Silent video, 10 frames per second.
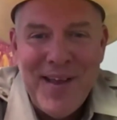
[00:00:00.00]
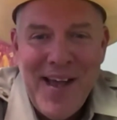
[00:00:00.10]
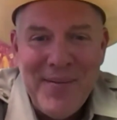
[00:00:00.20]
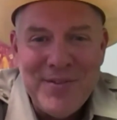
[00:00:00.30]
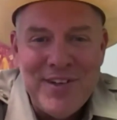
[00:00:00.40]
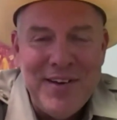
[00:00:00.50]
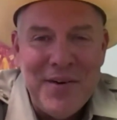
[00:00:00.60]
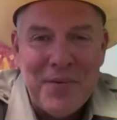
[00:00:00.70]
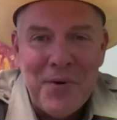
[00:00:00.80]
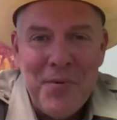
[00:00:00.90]
yeah, I'm sitting
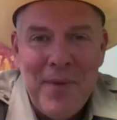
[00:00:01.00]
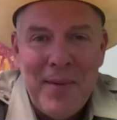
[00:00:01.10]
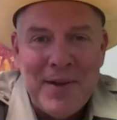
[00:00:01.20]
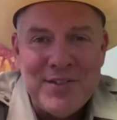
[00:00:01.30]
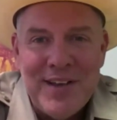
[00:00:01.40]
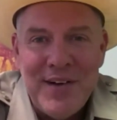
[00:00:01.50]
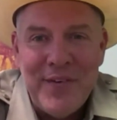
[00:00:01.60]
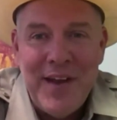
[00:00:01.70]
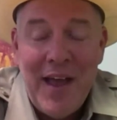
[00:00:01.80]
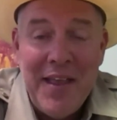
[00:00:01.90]
in a room by myself,
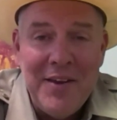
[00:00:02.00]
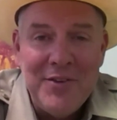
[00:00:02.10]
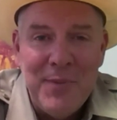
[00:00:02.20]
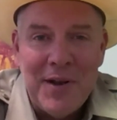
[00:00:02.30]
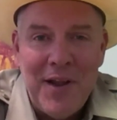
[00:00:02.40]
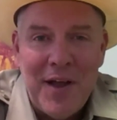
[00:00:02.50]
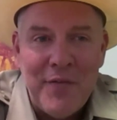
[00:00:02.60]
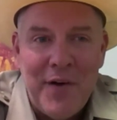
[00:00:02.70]
and hey, it has been a lot of